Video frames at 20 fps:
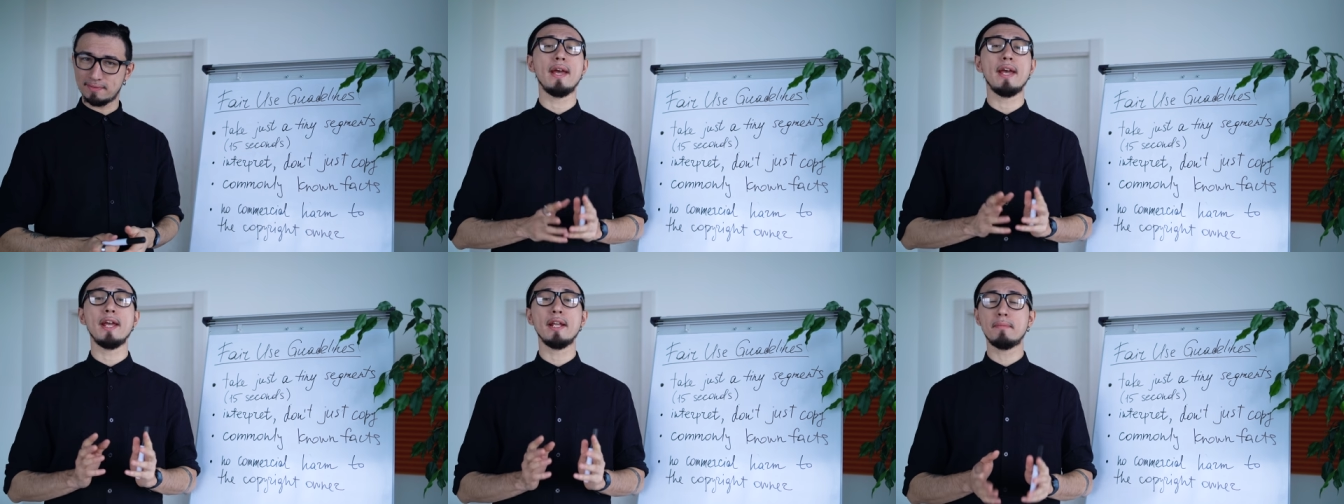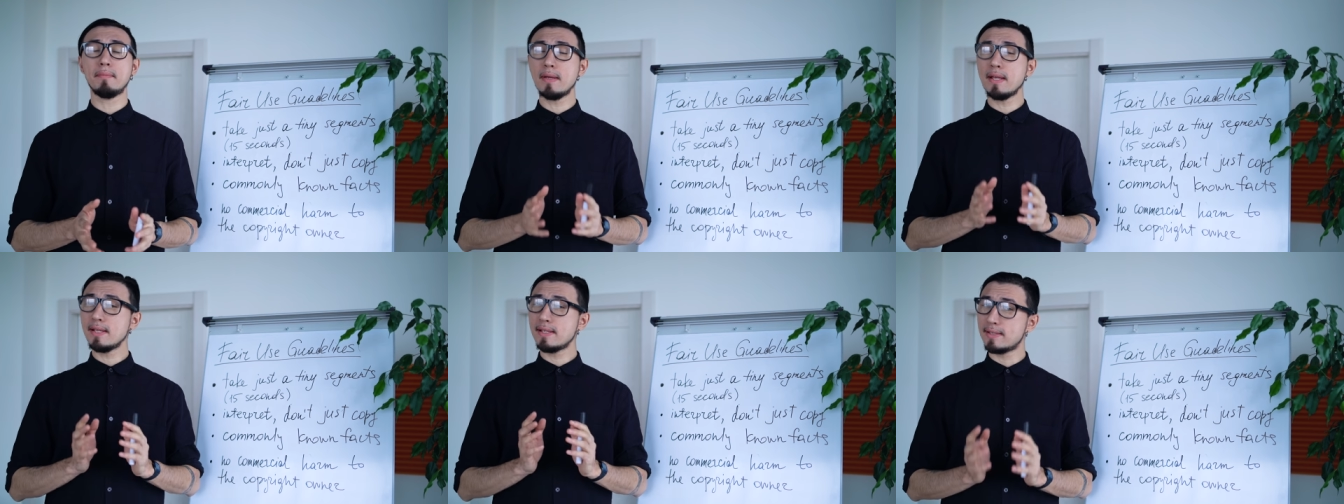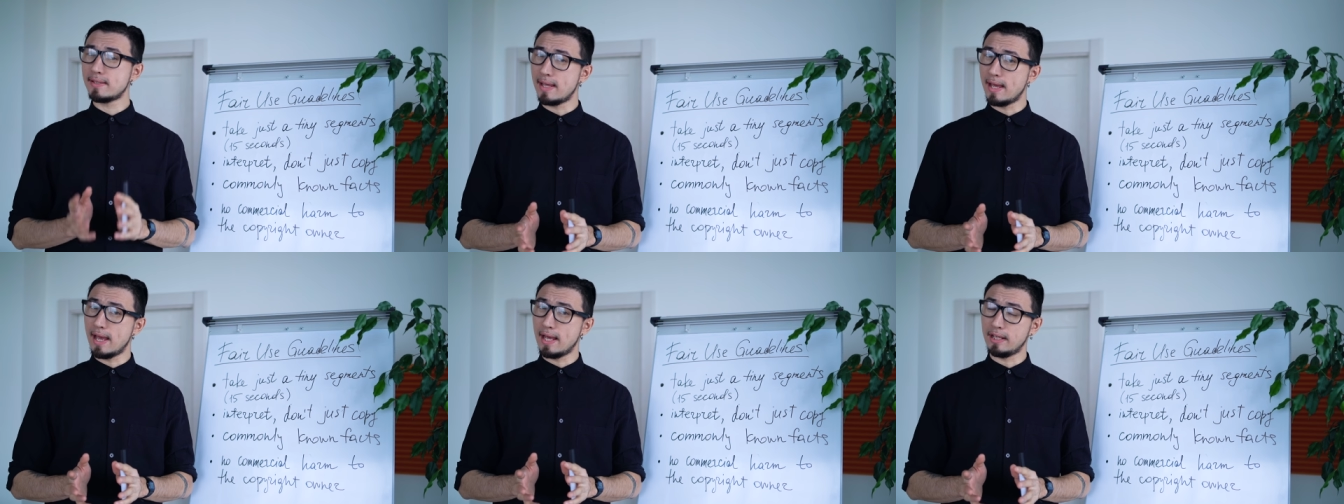It means
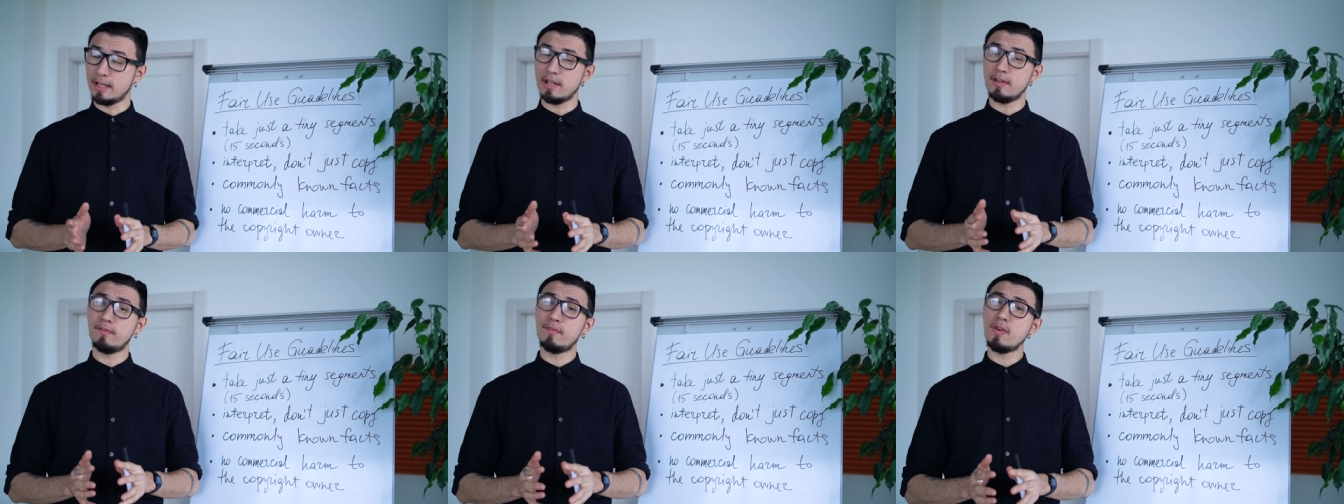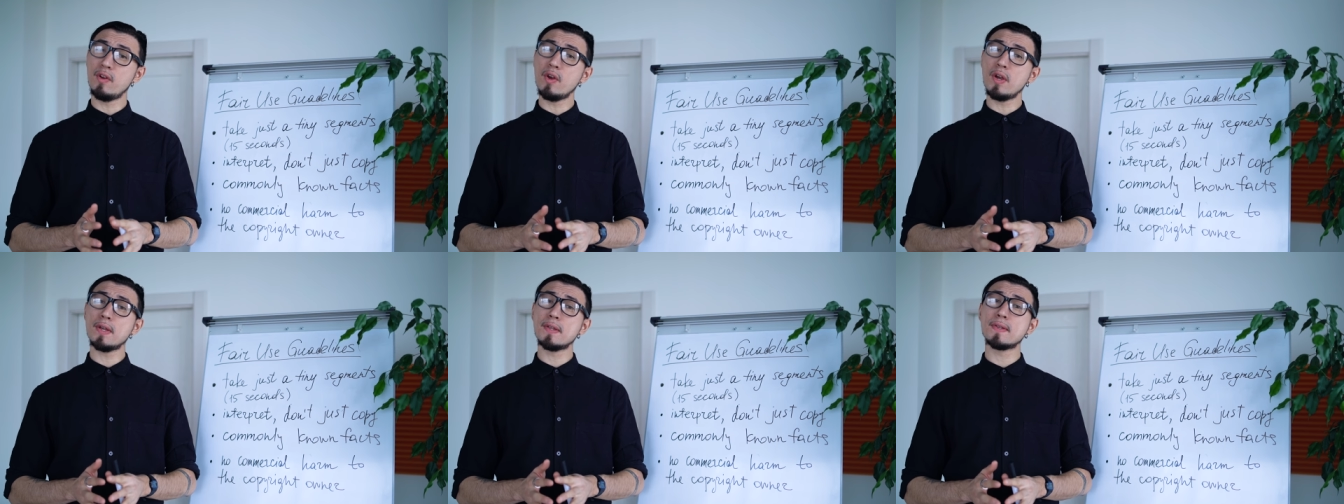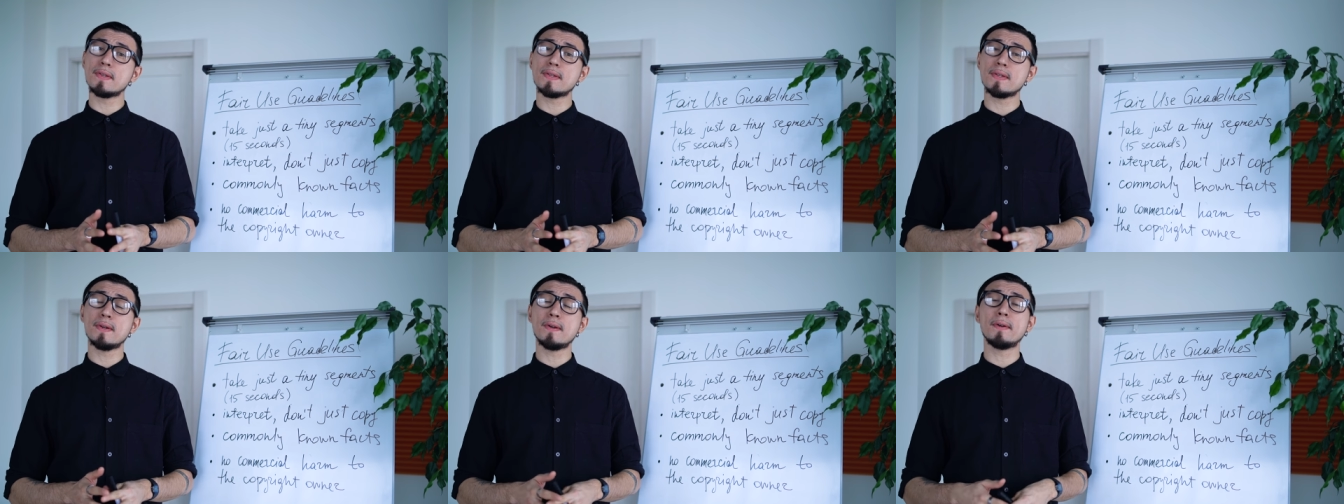that if you
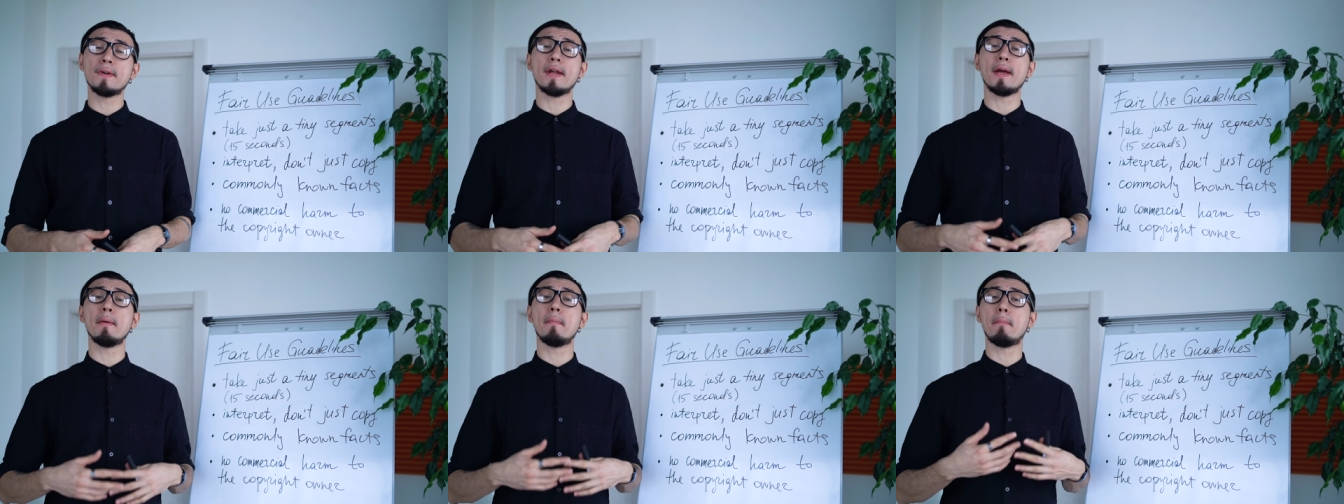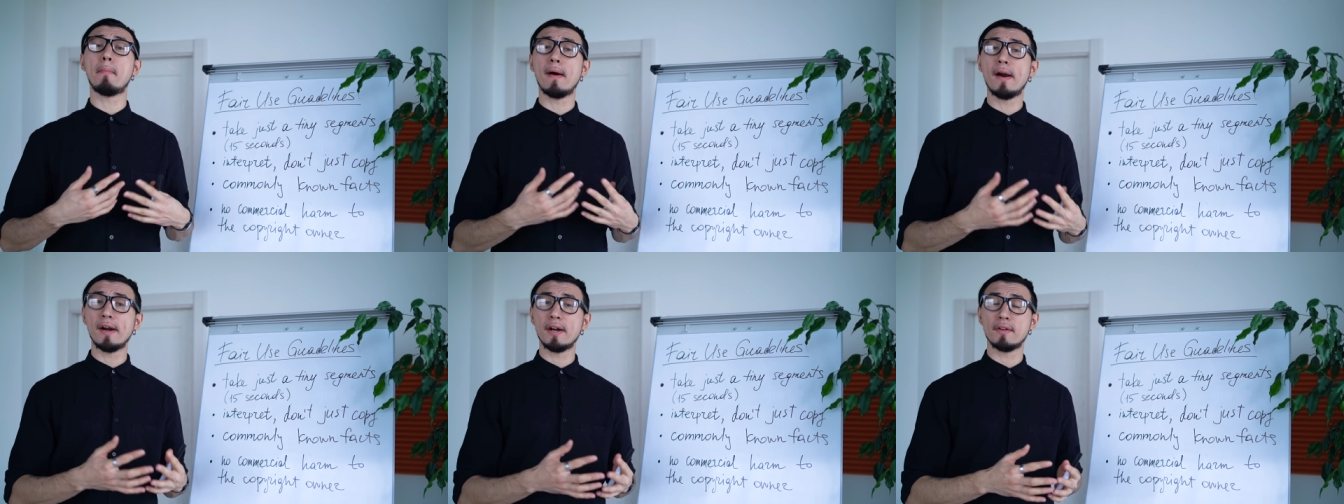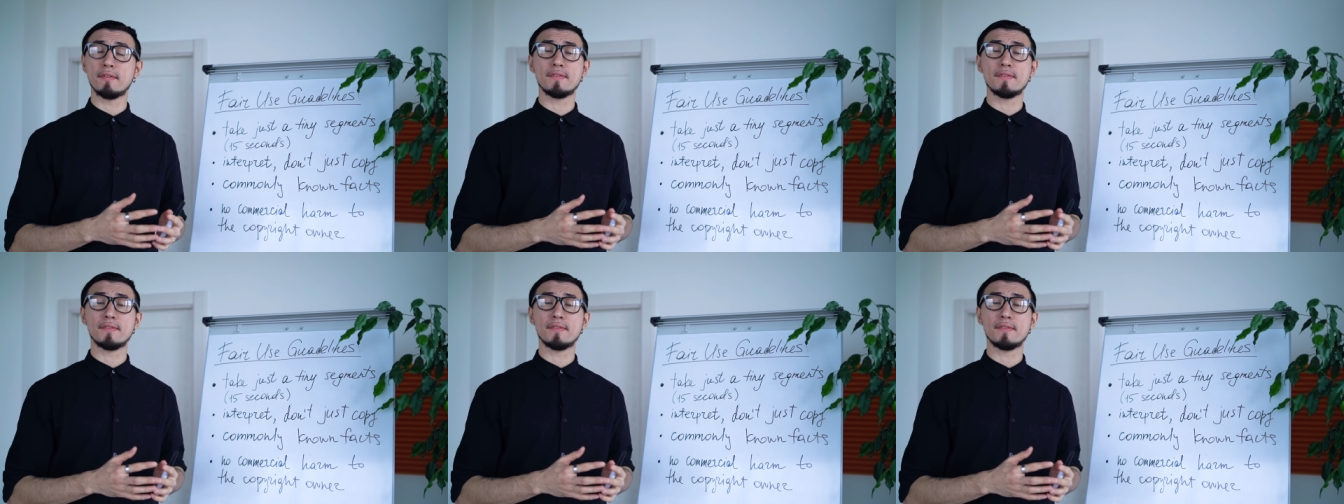insert a part